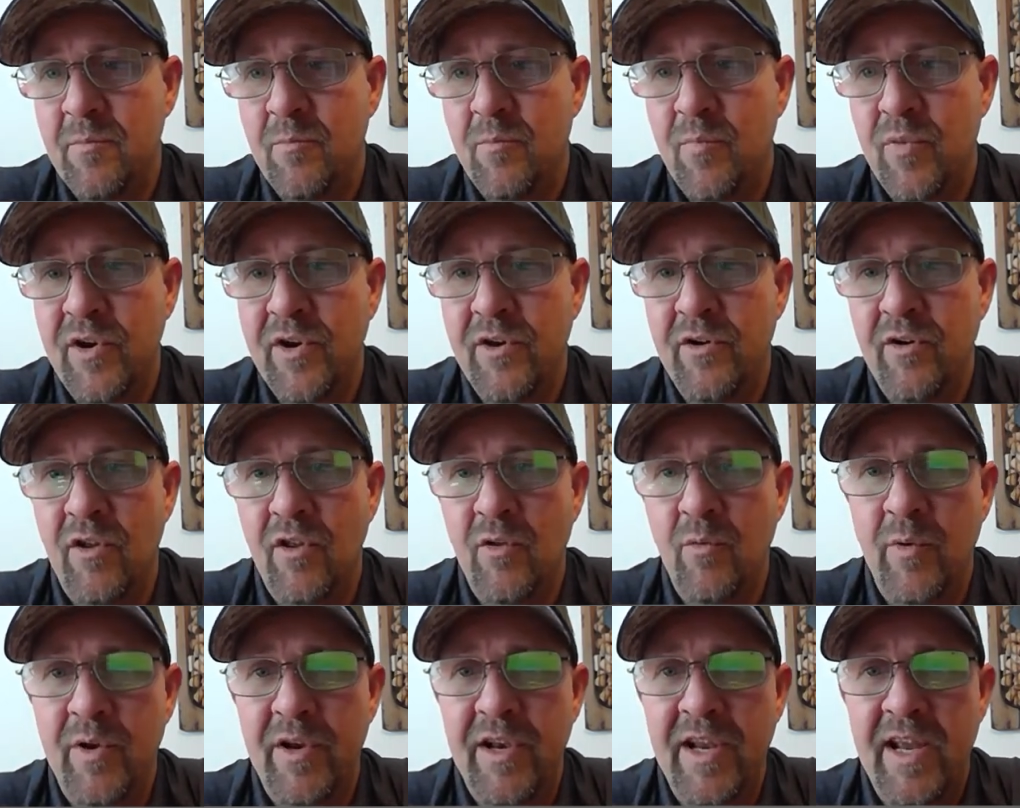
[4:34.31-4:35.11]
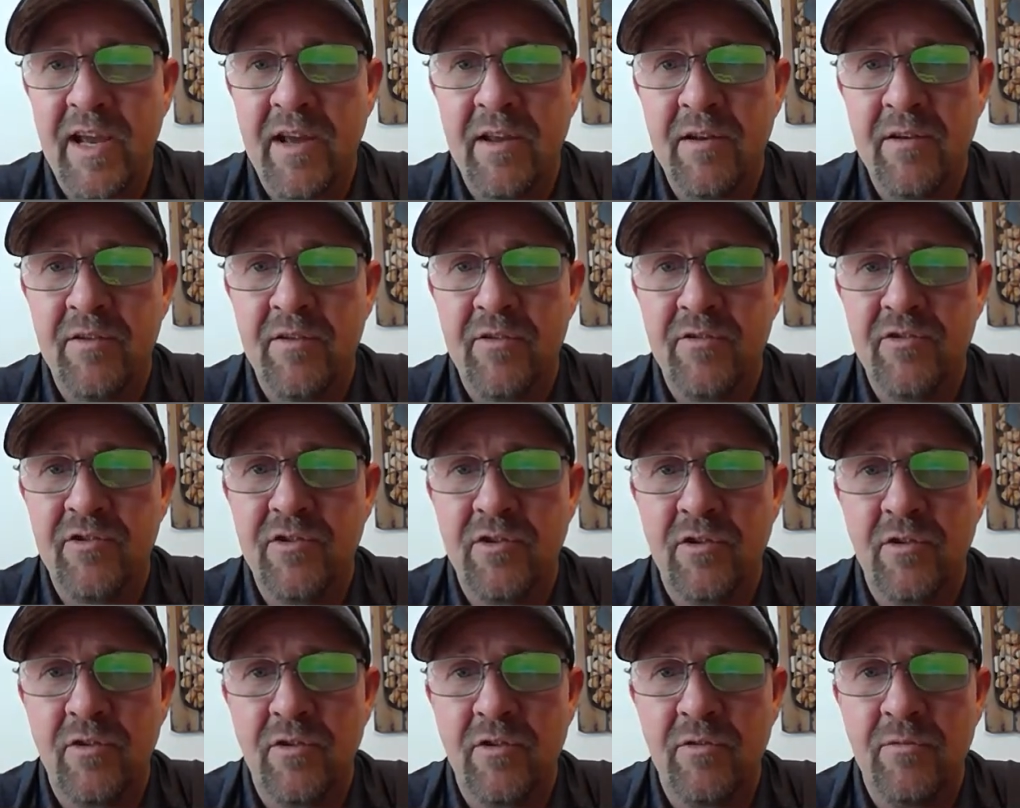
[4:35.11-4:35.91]
Bring it all the way down
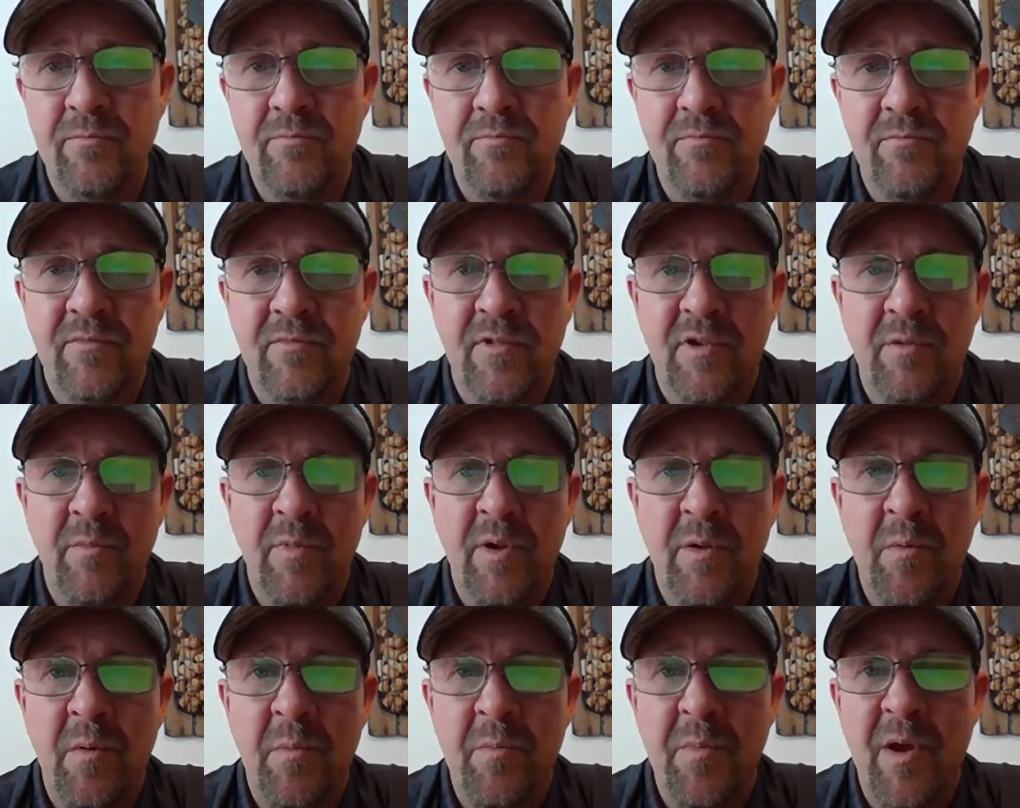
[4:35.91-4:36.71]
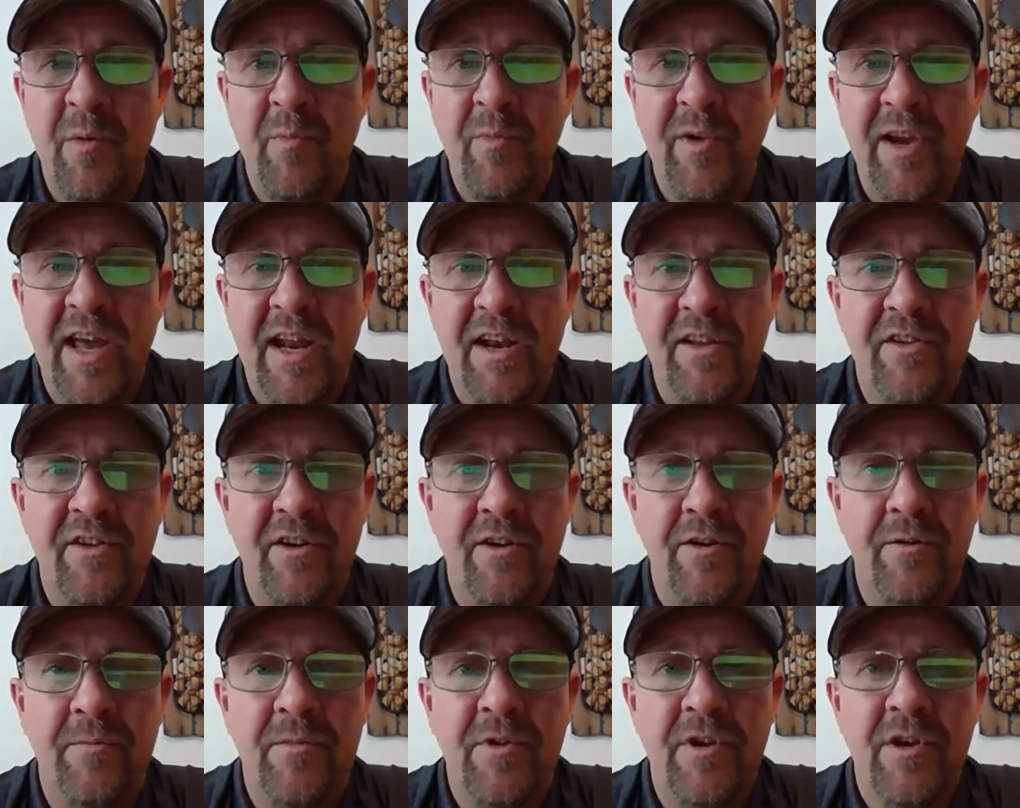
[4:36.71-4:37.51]
to the minimum, and we got it
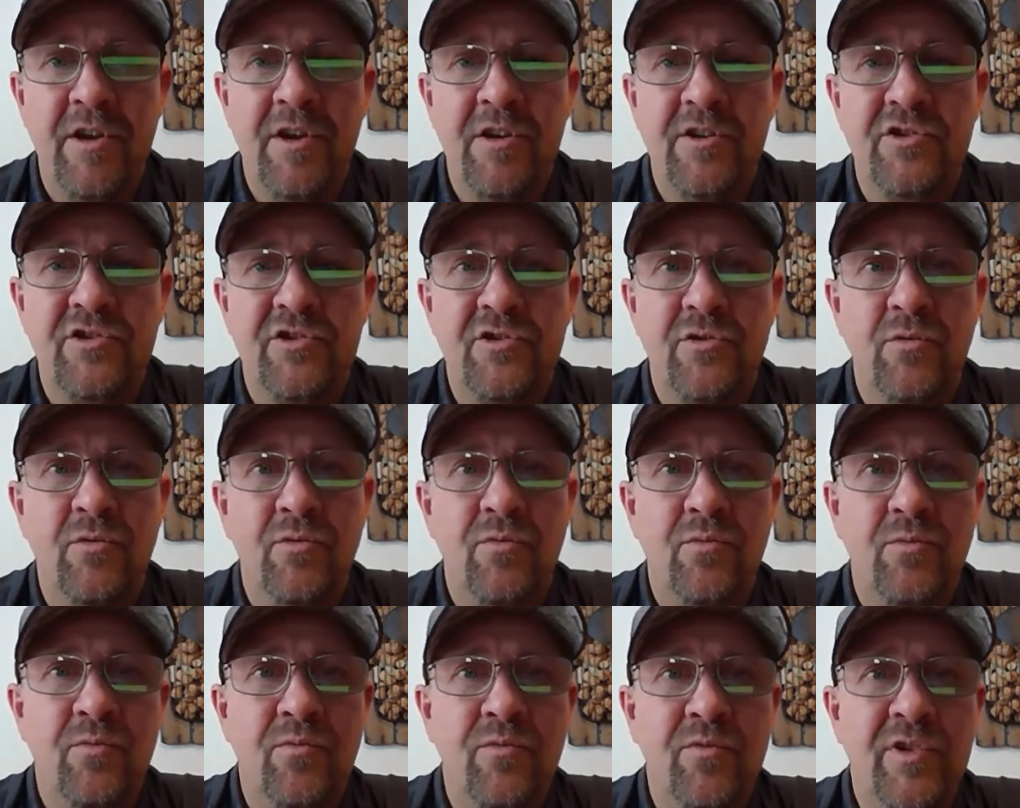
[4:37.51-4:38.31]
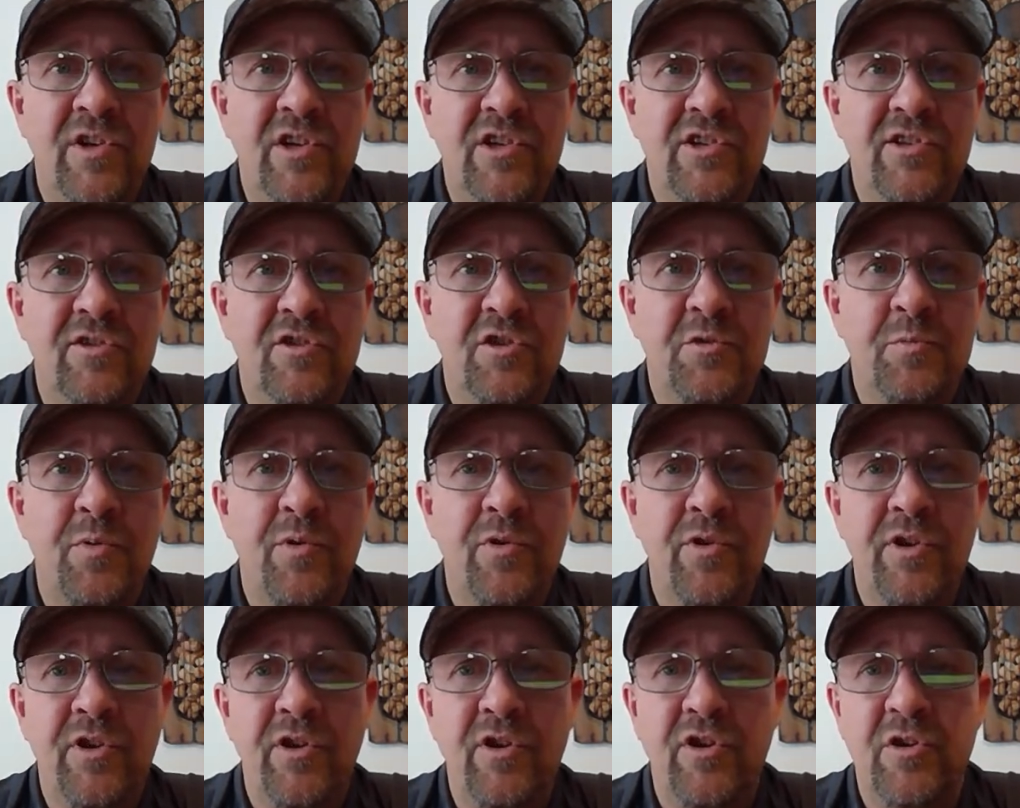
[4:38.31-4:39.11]
there. So this looks
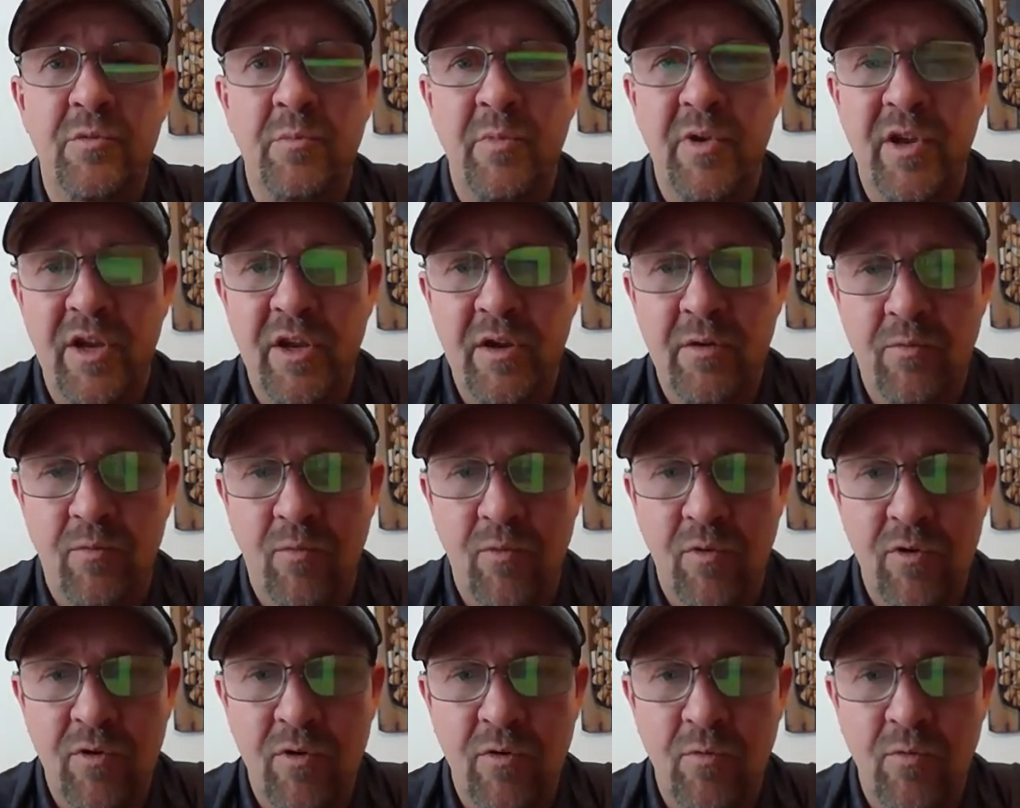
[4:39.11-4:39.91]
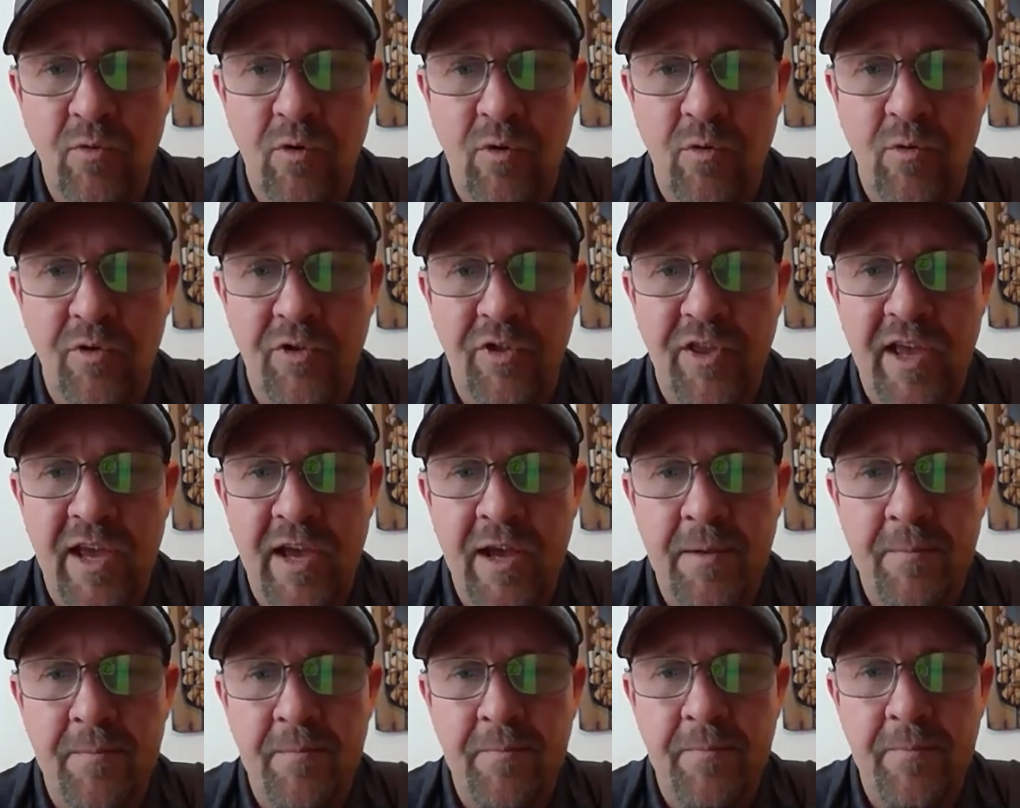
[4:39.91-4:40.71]
pretty good to me. We're going to roll with
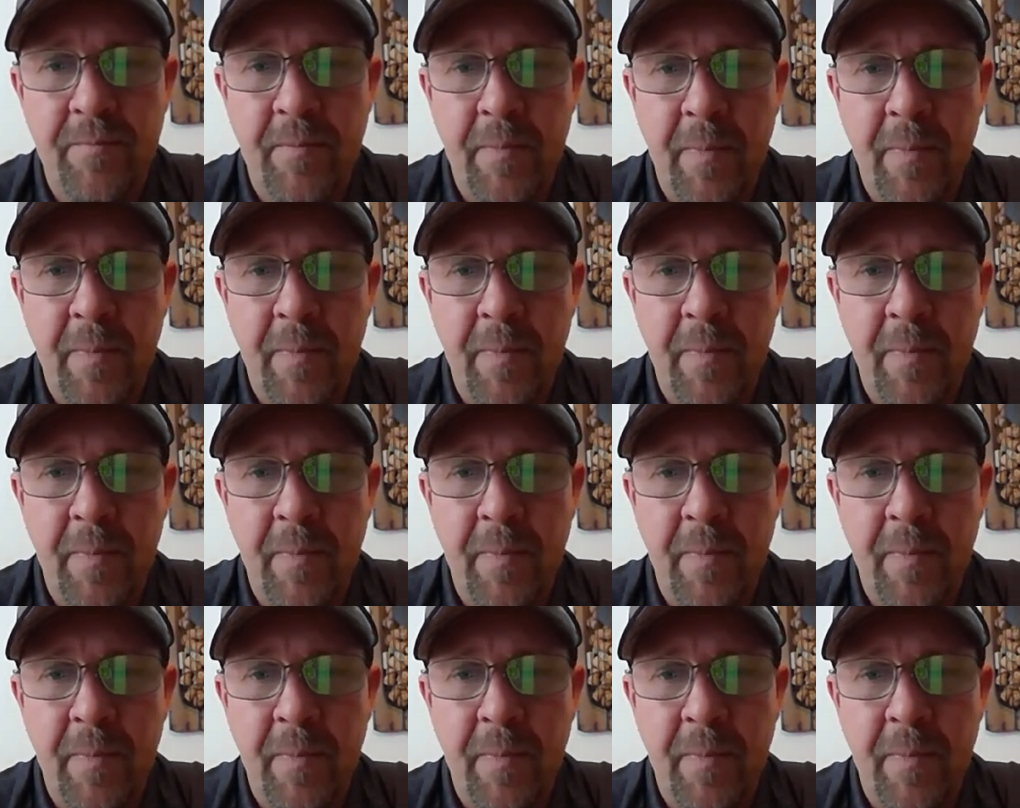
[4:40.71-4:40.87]
that.